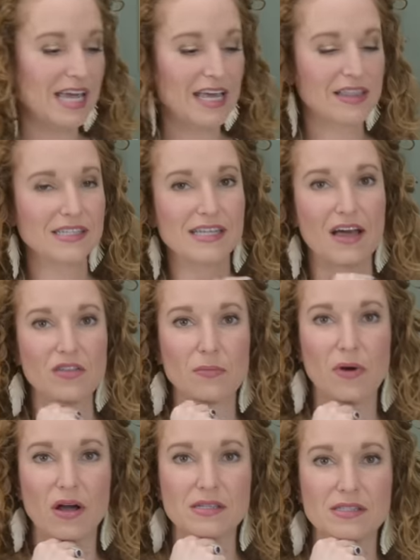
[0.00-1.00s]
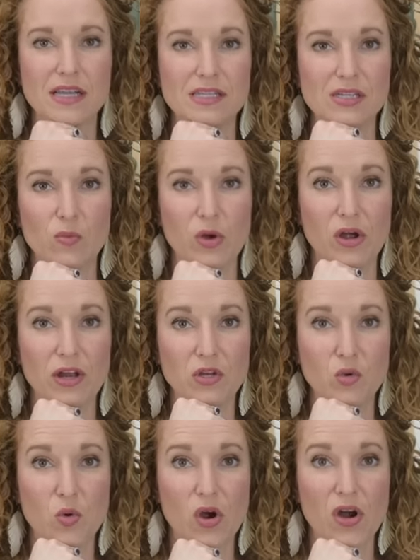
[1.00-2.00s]
take this out of the box, set it somewhere,
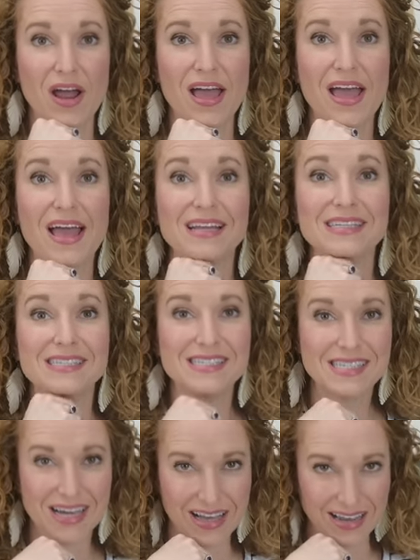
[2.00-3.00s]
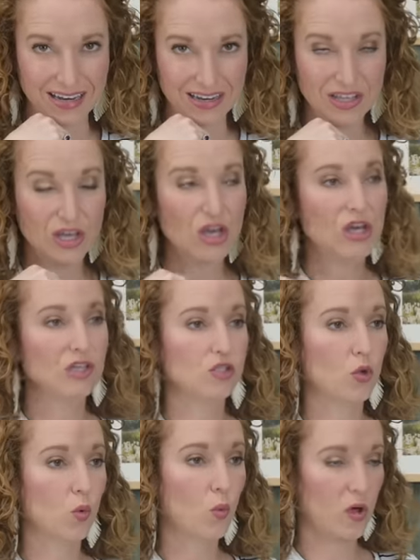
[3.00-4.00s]
and you are done.
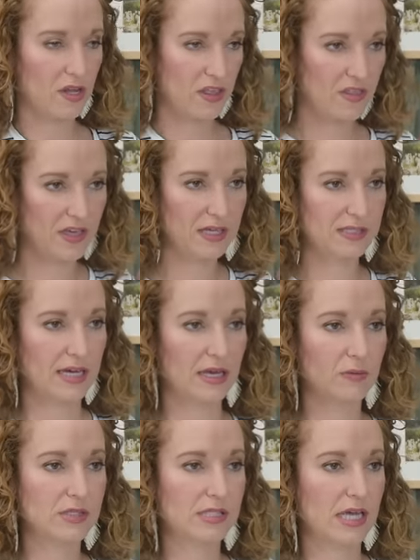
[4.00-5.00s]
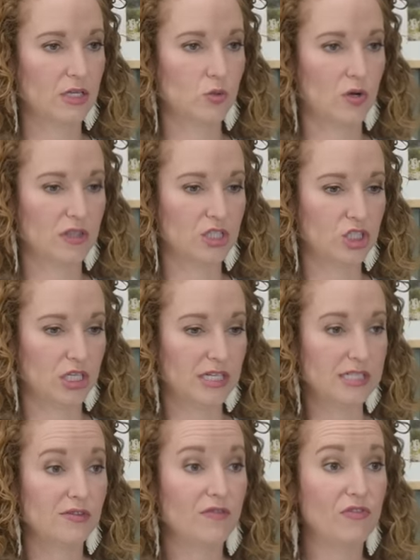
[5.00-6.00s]
So one of the things I would say Dorothy Jean
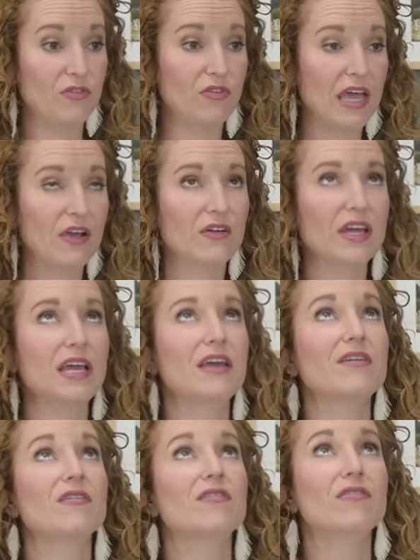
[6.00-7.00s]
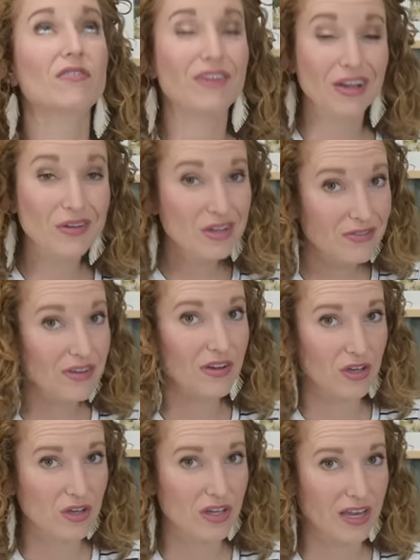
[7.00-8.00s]
is very, very,
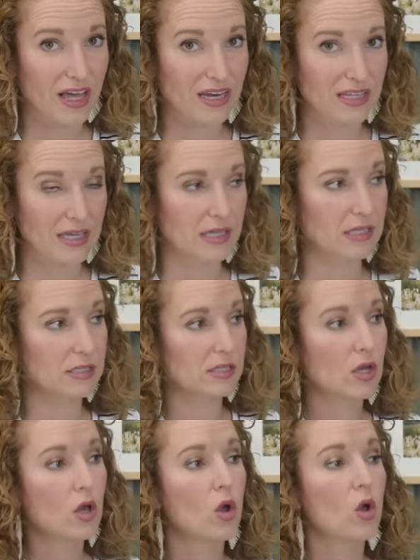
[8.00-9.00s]
very good at is